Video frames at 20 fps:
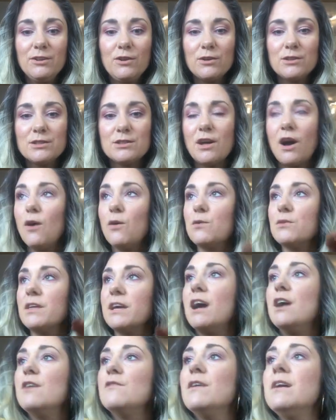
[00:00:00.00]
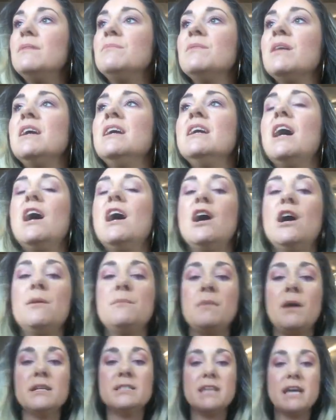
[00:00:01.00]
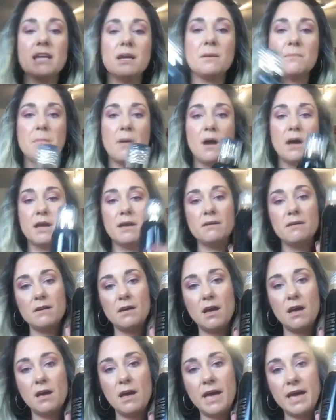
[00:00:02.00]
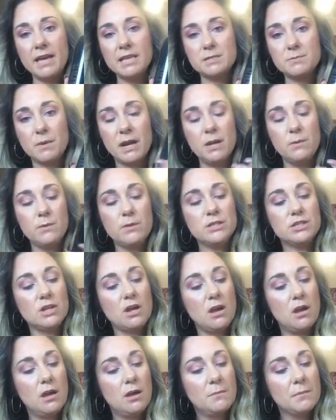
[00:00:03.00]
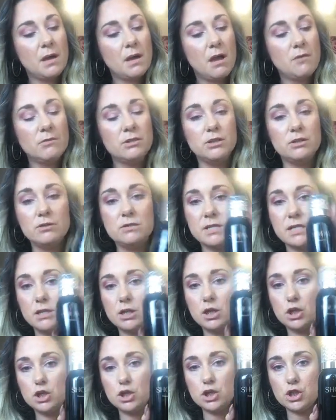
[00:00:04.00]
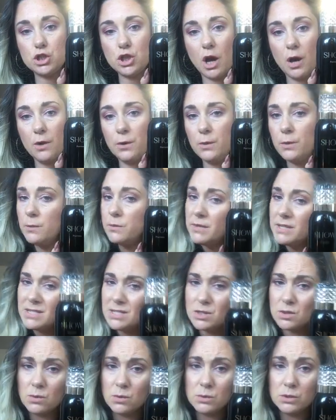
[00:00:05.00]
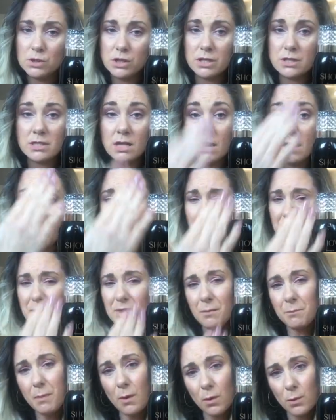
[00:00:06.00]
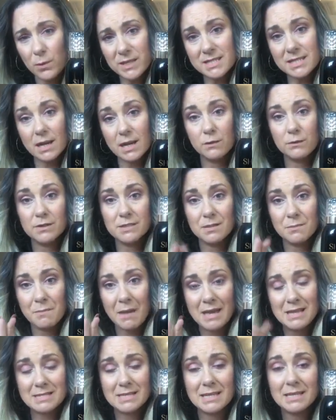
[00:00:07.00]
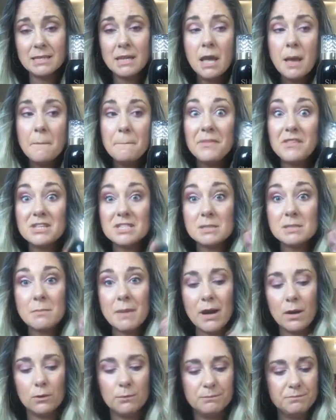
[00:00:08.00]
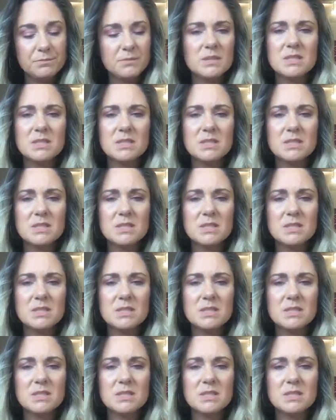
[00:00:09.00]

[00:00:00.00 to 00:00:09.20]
knocked the whole thing over. I take my hairspray, which I'm currently using Show. This is gorgeous. I mean, the bottle itself is amazing, but the smells